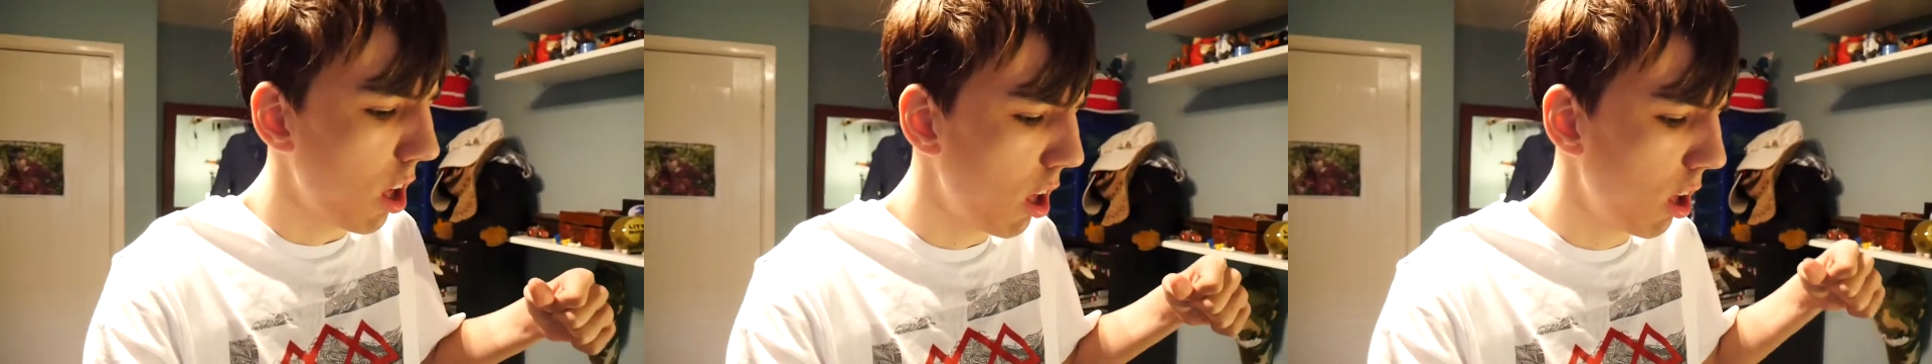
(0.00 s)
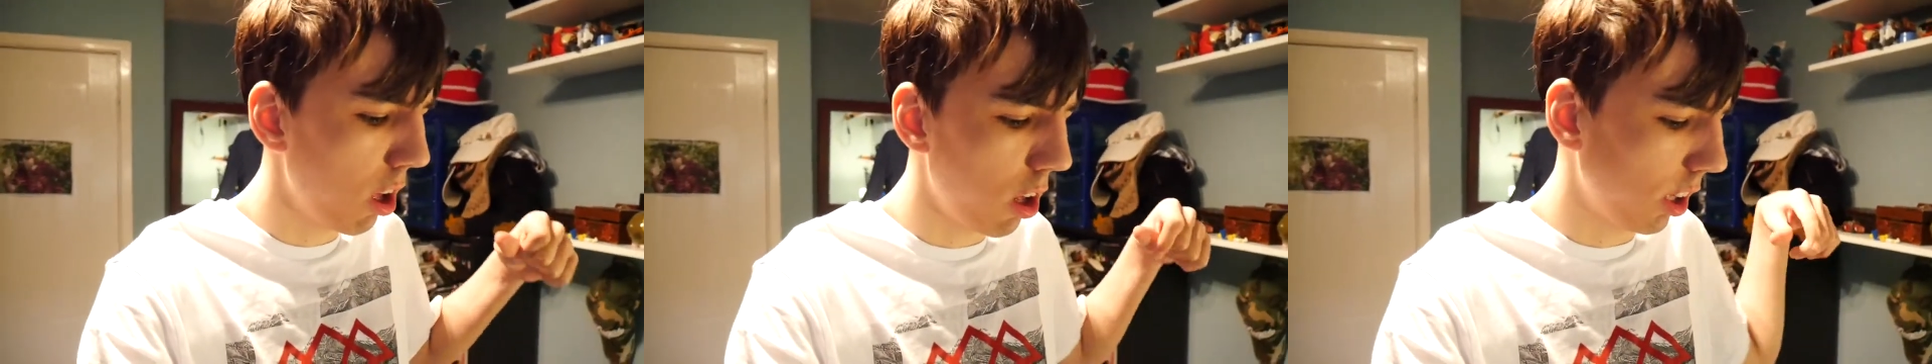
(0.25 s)

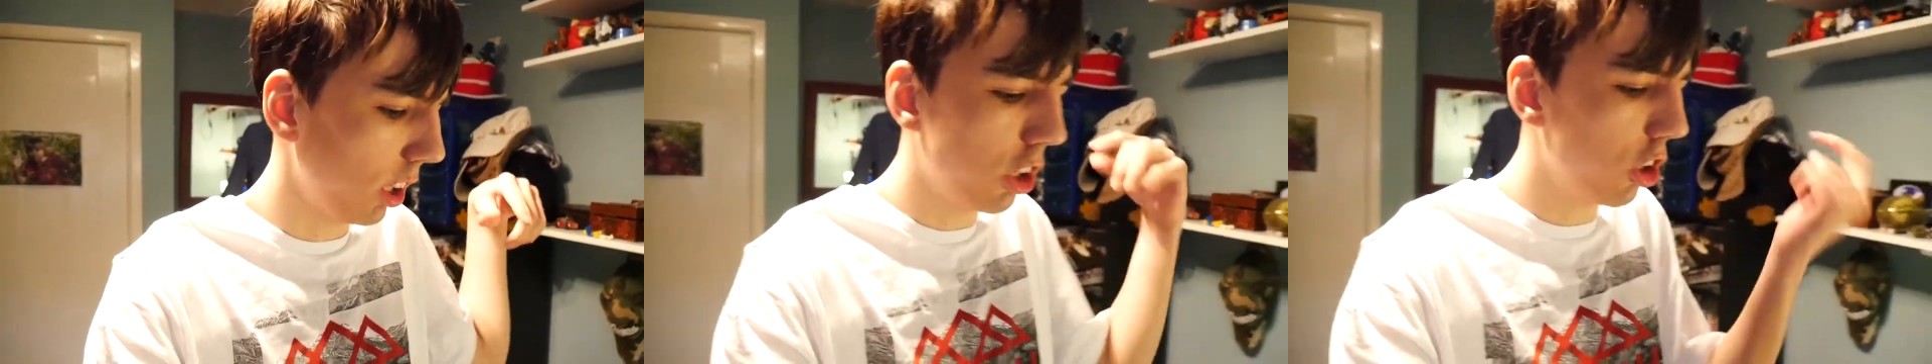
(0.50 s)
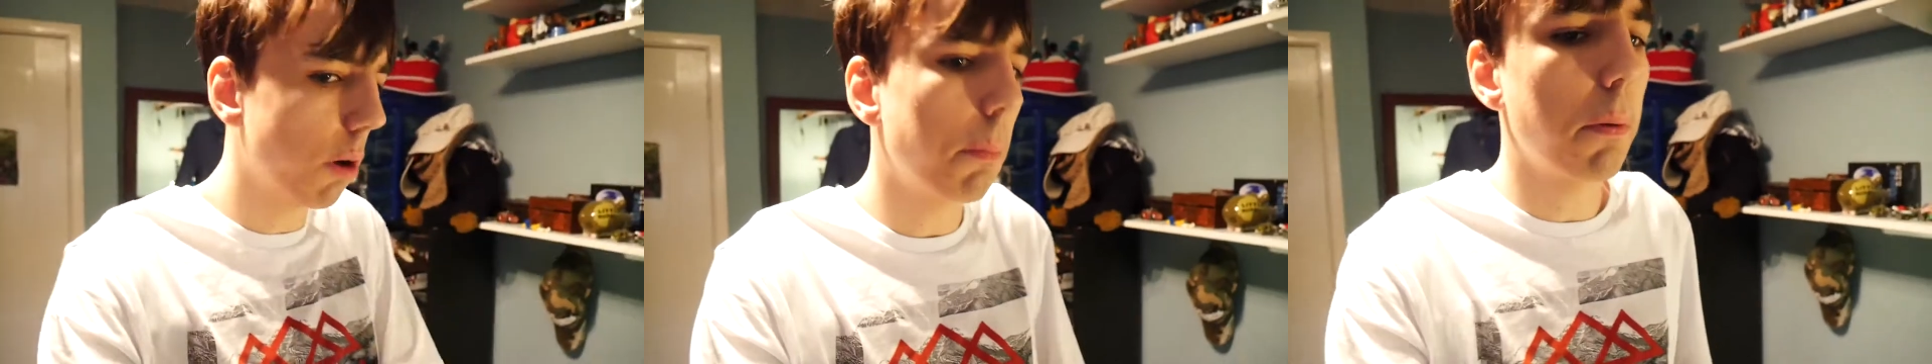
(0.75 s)
uh, your
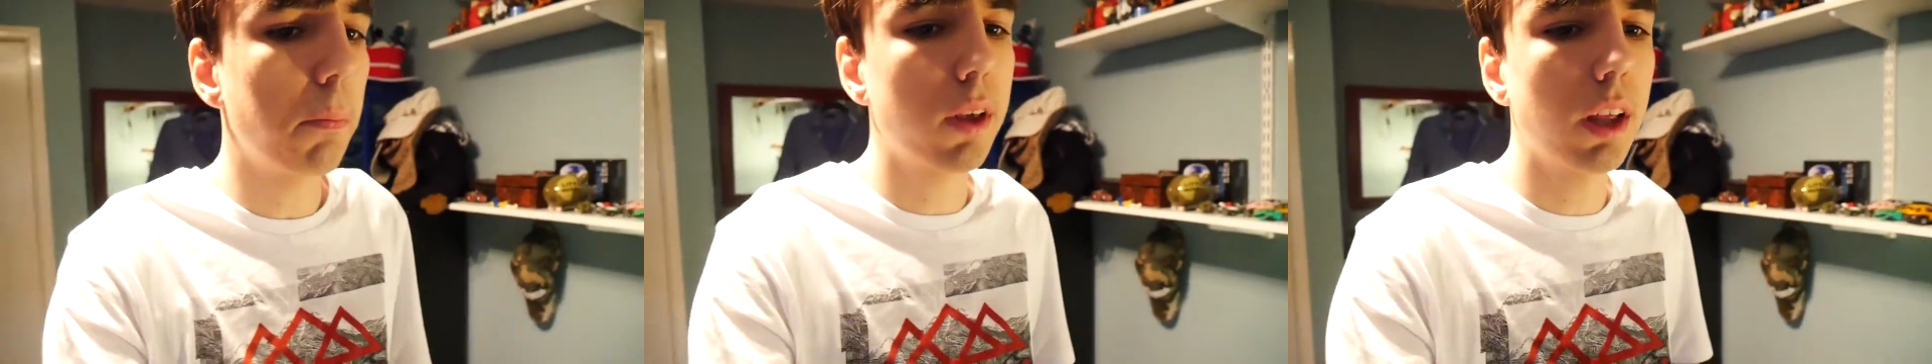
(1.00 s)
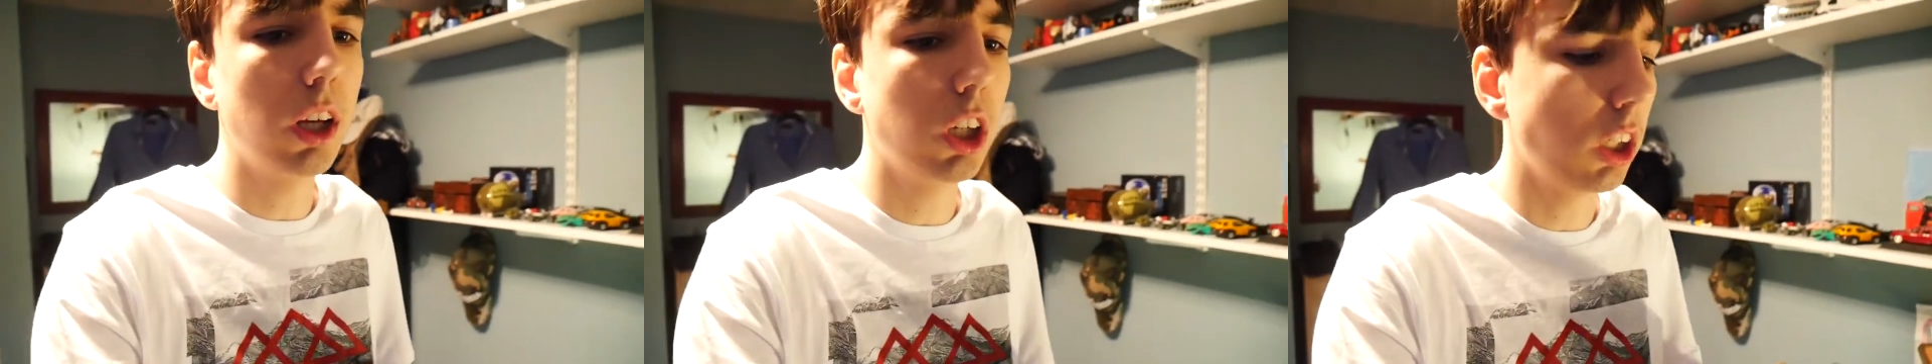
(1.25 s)
job
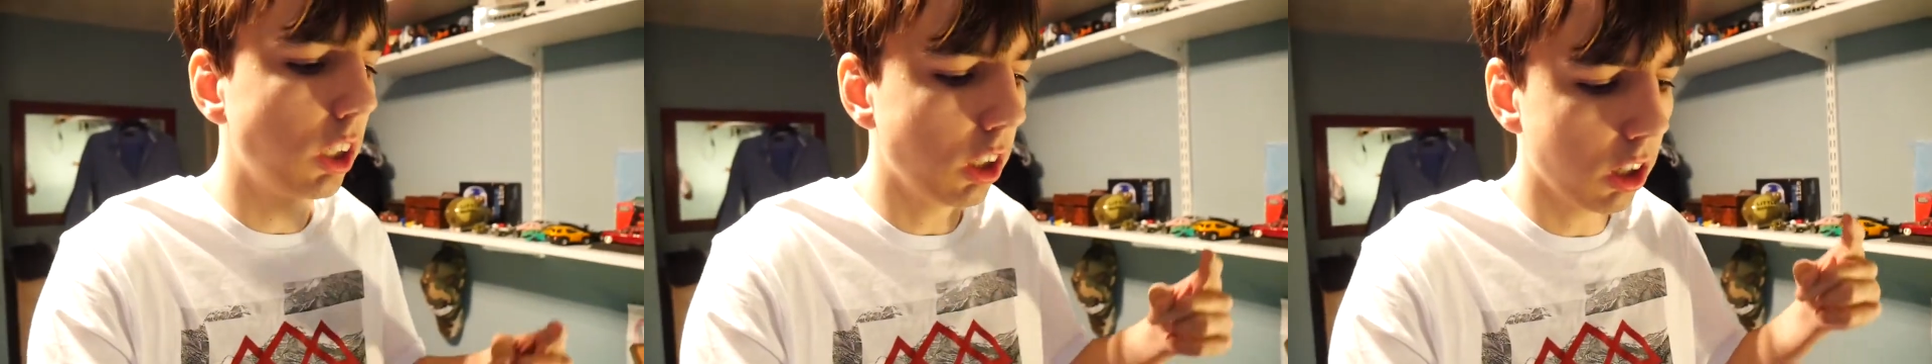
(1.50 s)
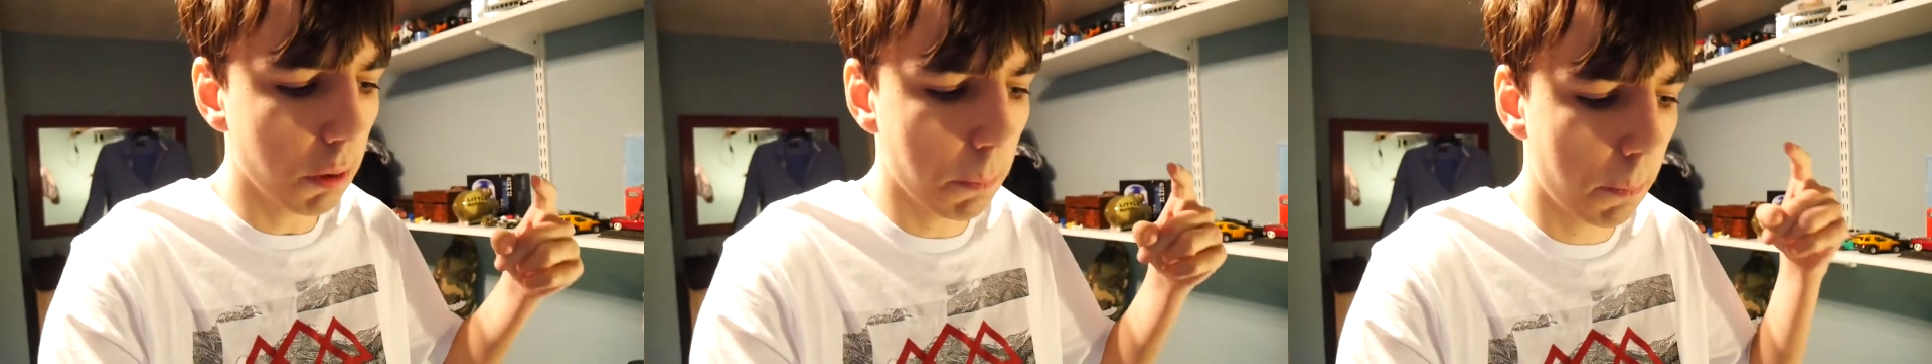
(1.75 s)
application,
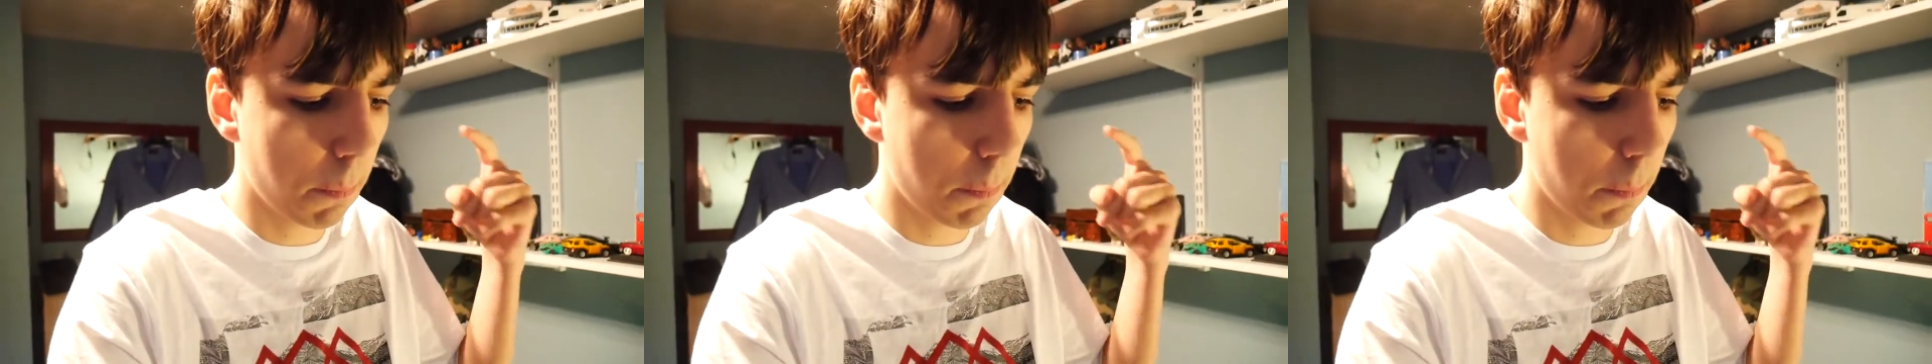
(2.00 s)
your